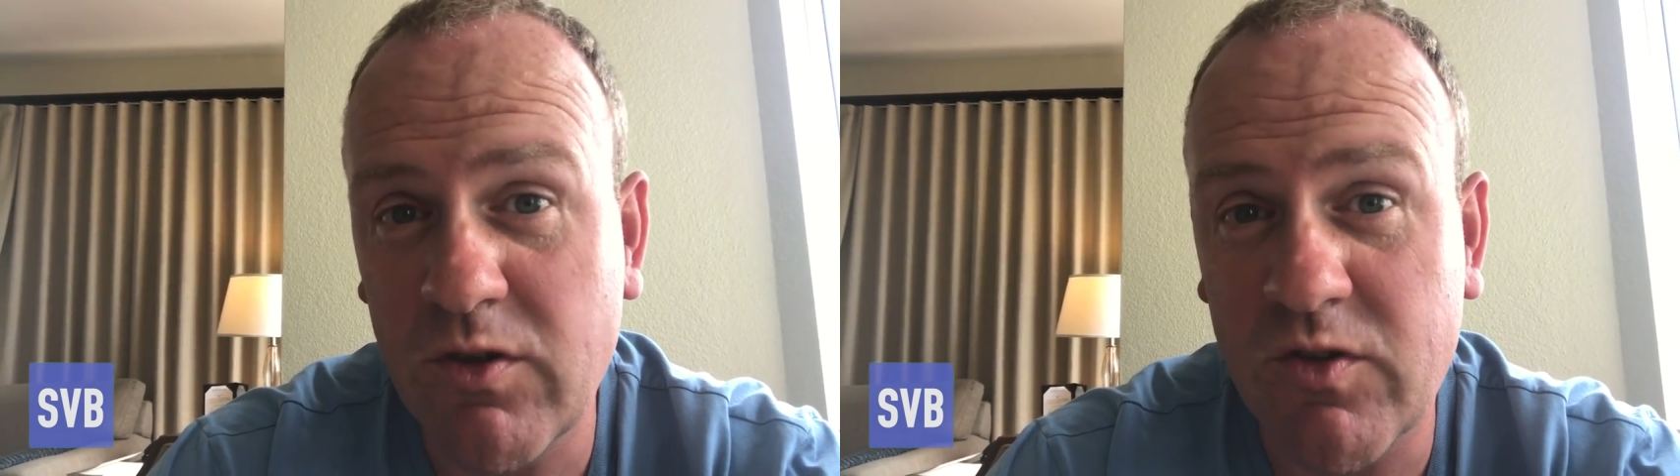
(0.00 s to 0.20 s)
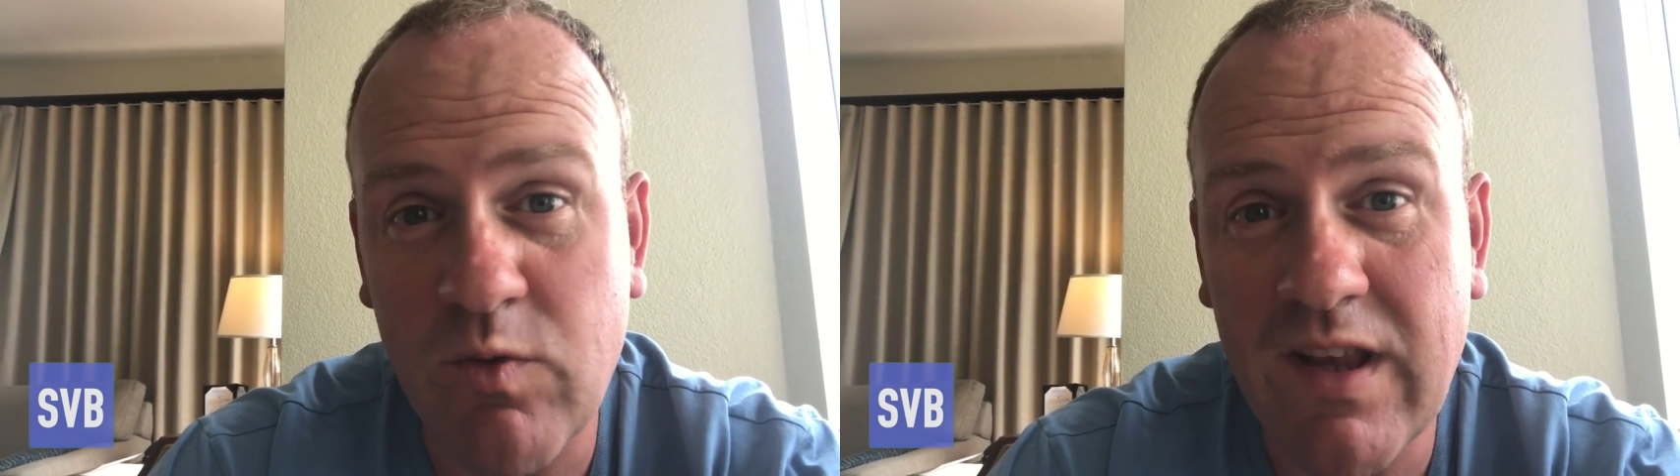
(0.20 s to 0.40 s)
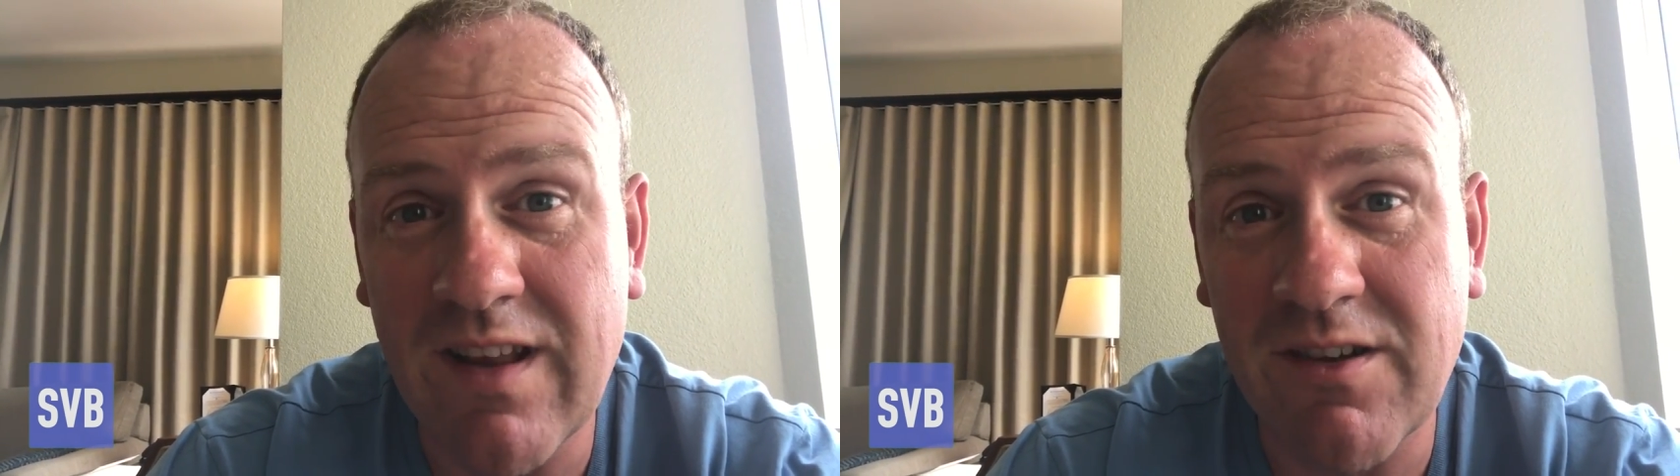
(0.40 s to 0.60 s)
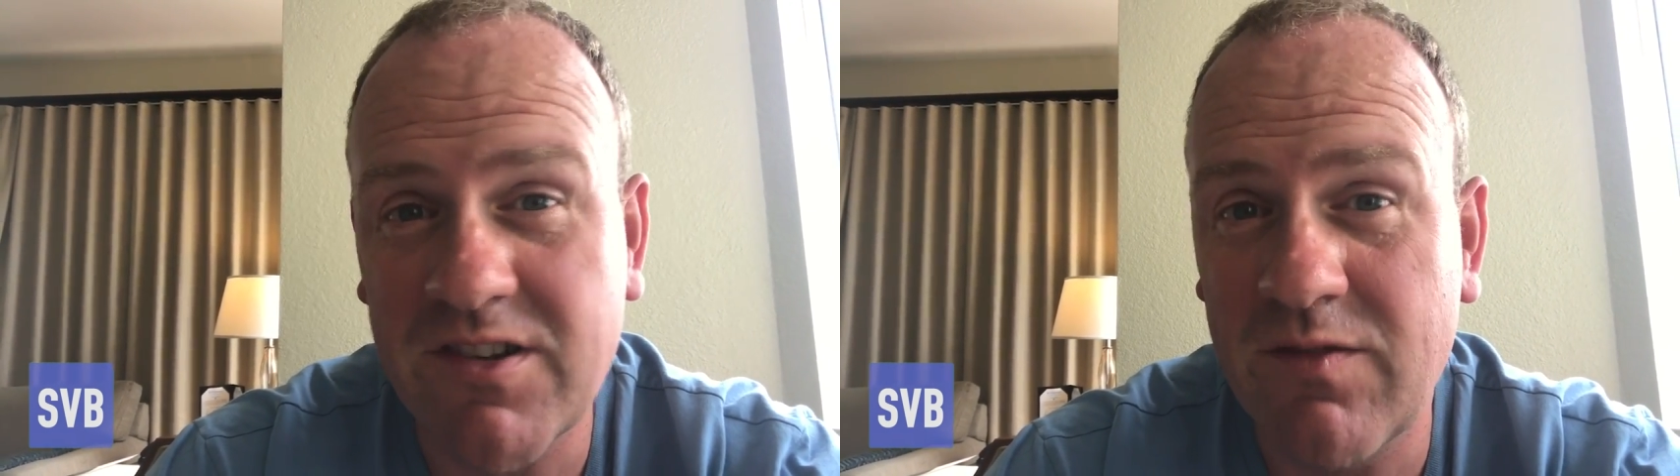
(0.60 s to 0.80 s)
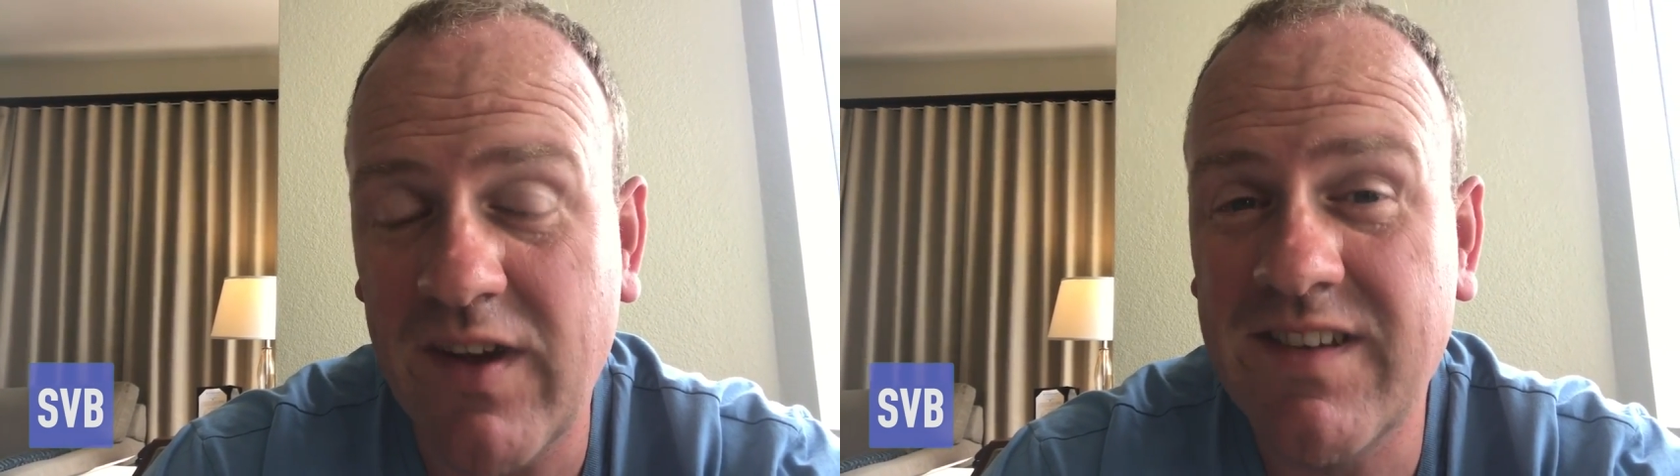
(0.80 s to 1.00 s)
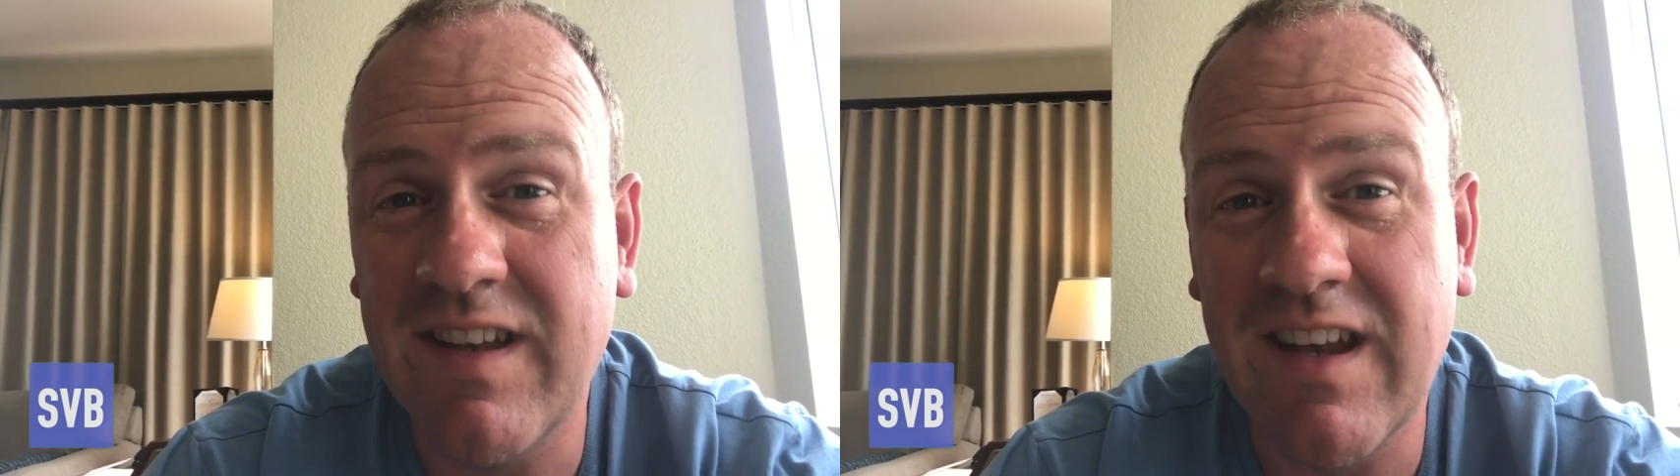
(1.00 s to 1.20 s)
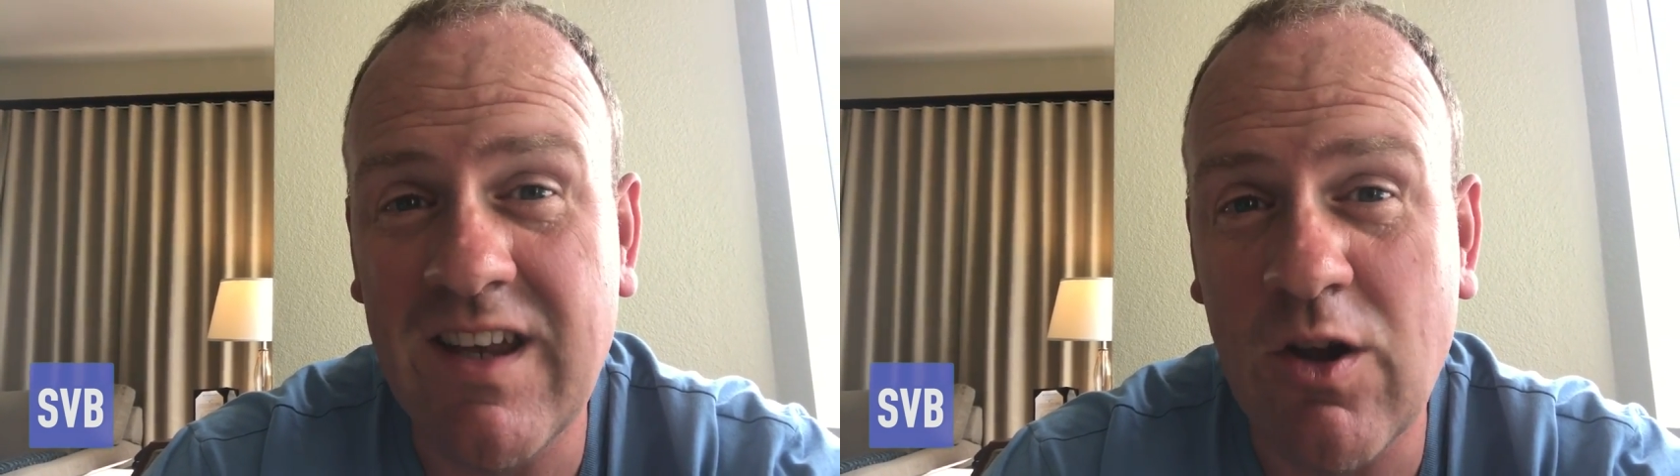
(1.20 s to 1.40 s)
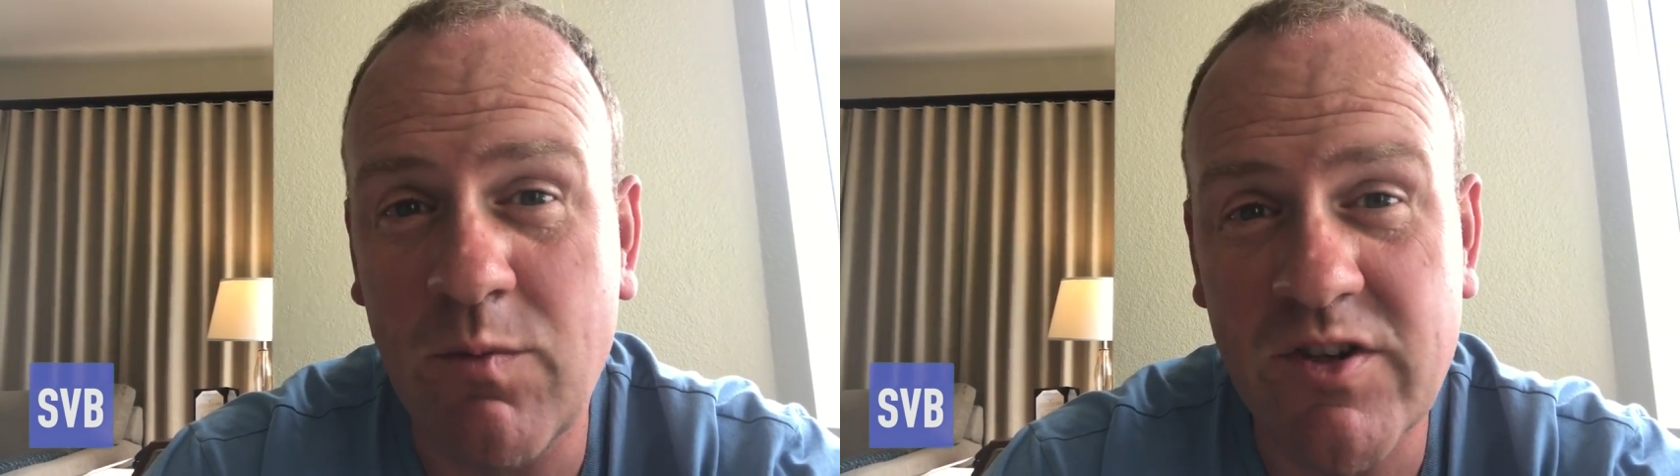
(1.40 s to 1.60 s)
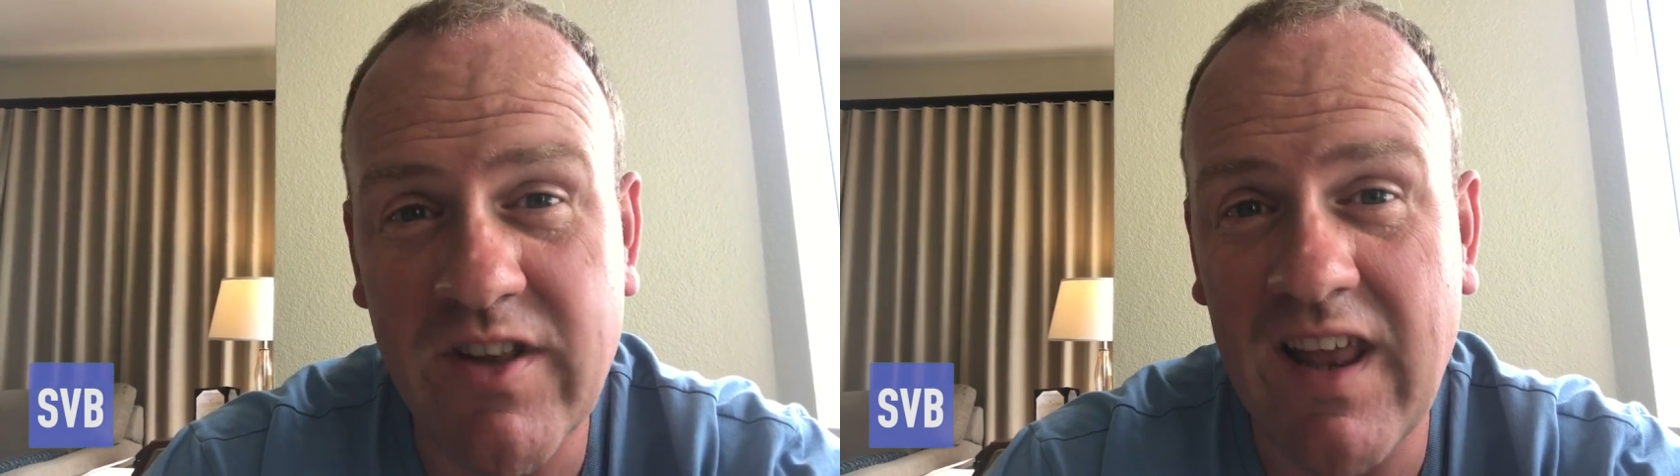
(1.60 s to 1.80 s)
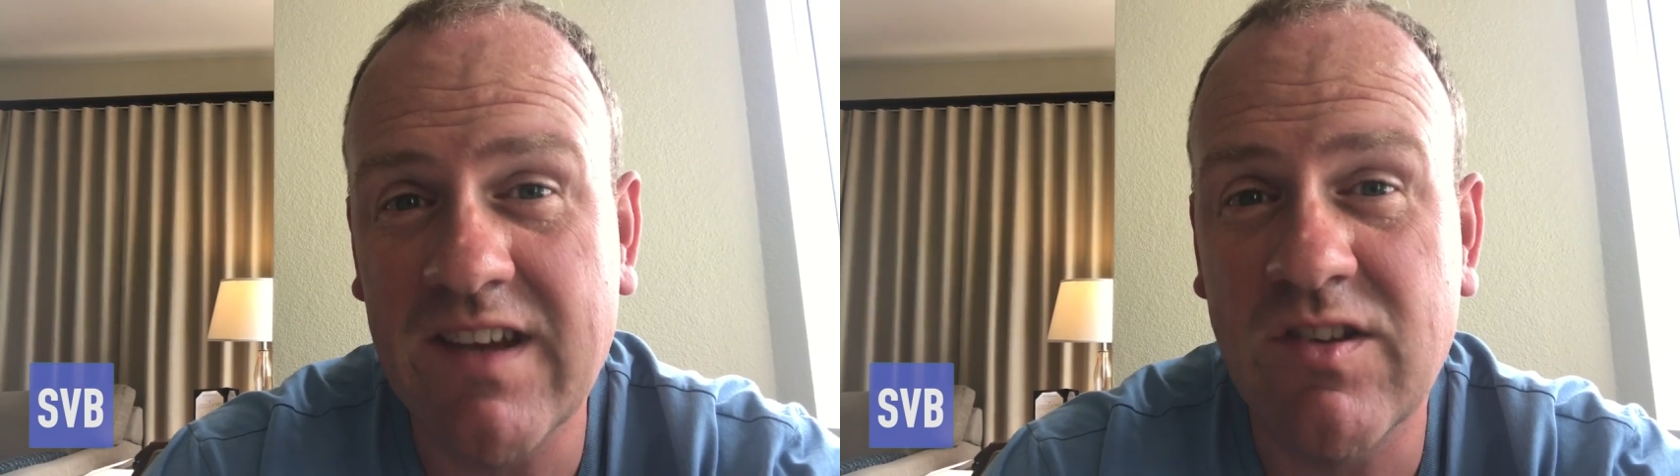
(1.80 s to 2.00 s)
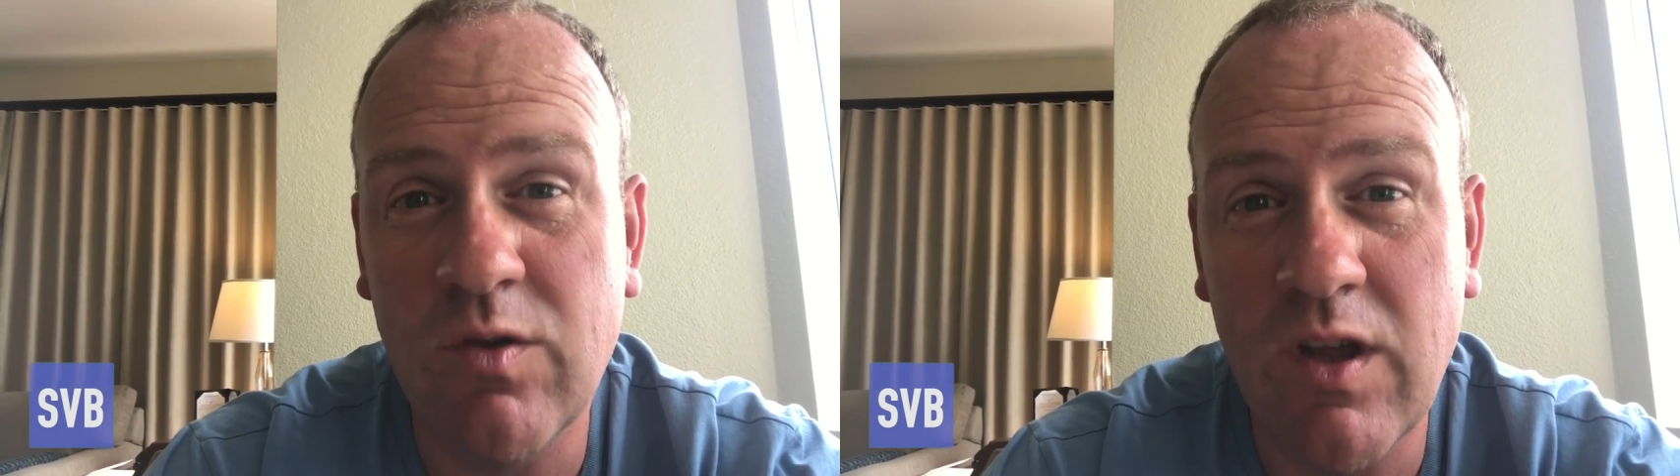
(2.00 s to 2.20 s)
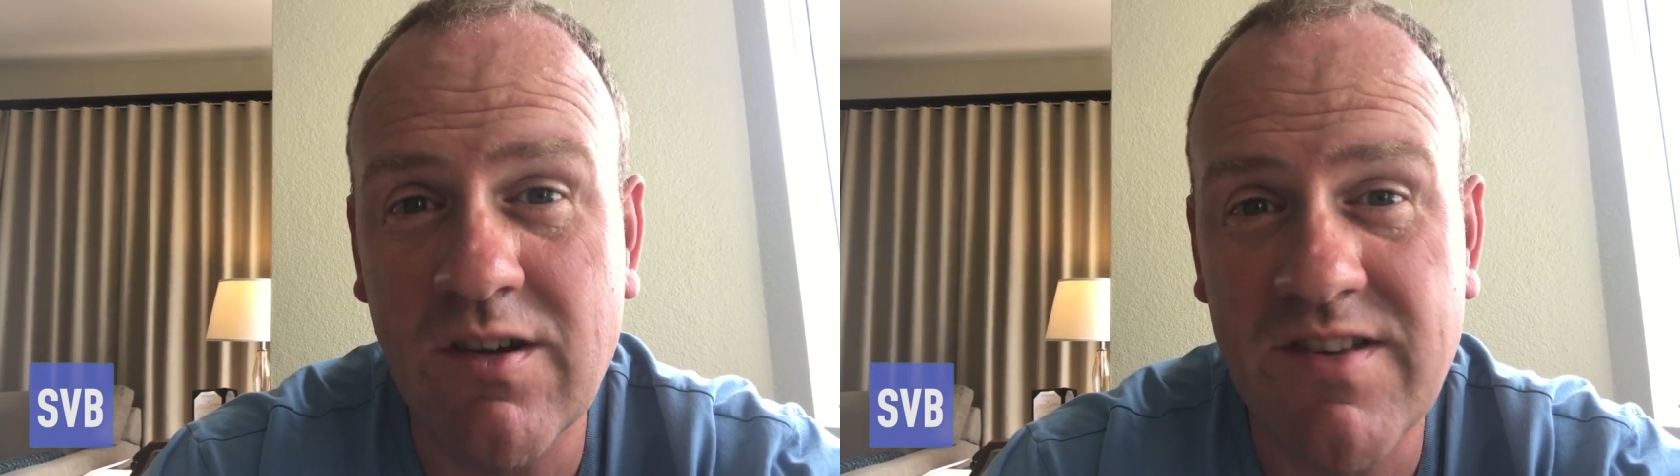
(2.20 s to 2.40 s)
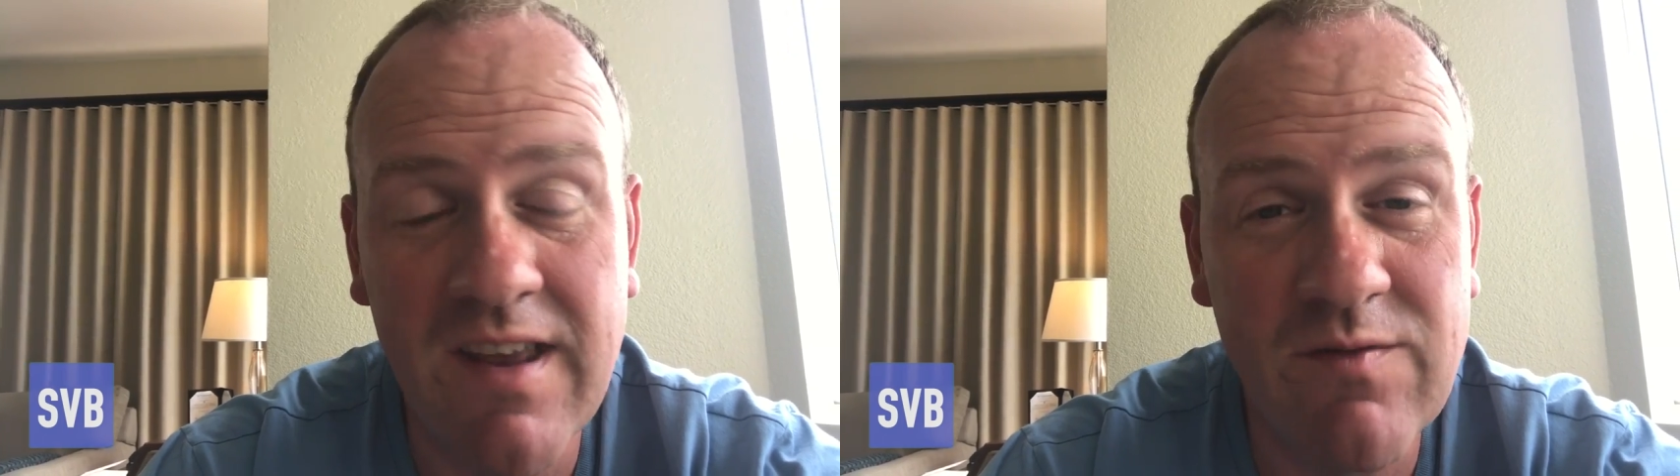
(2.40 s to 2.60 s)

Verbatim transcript: Most retailers invested in e commerce the last two years.